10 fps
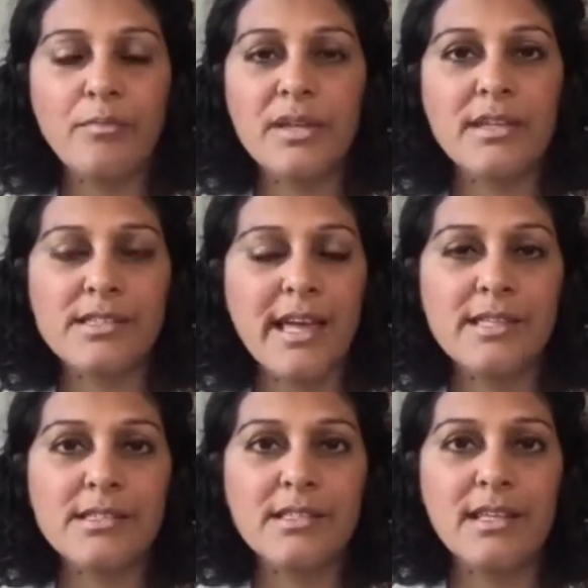because
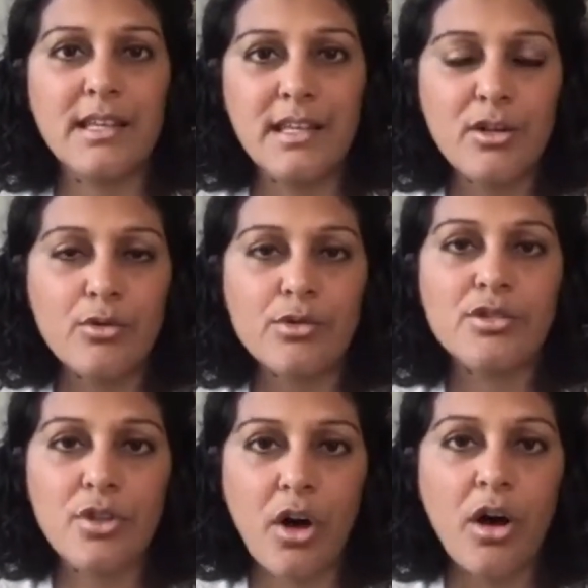that's the
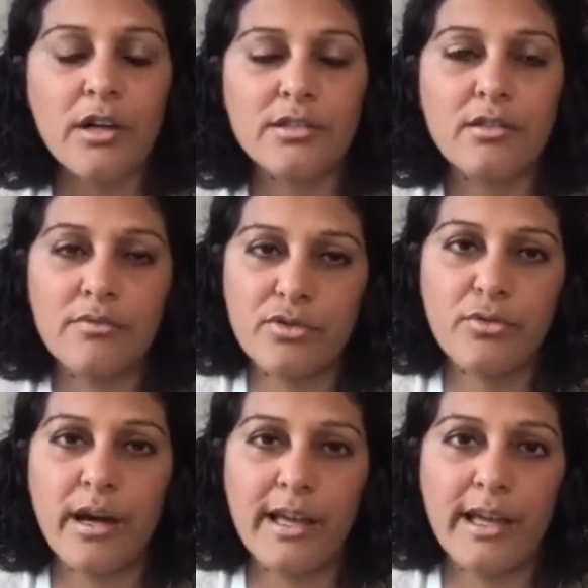ego's thought of who
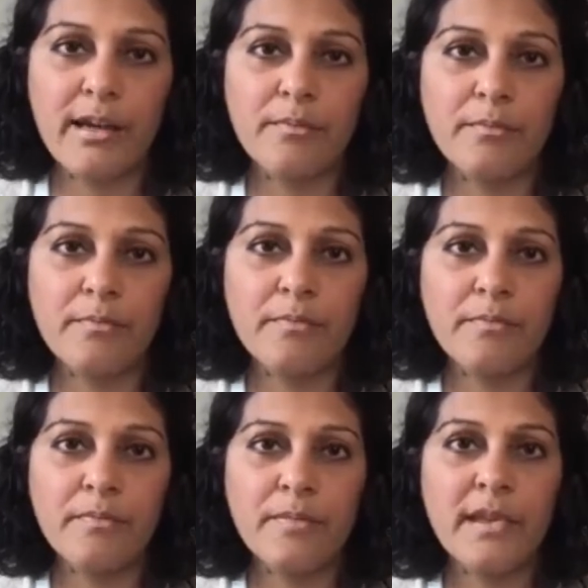I am.
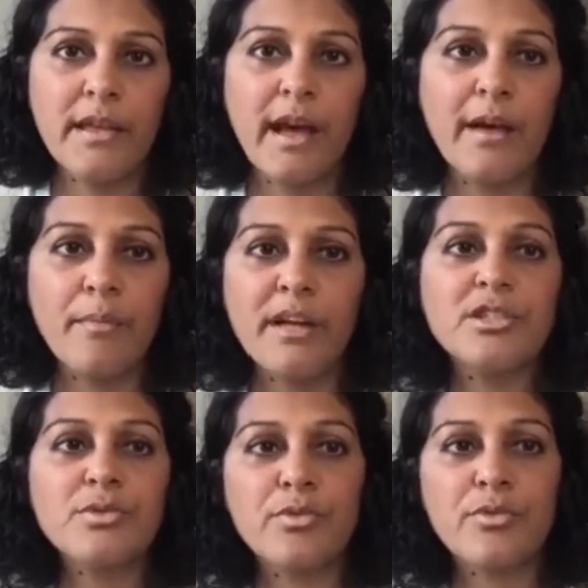I
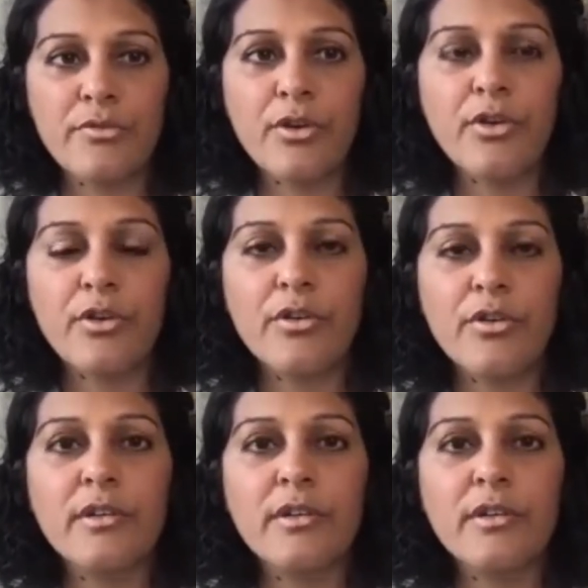much prefer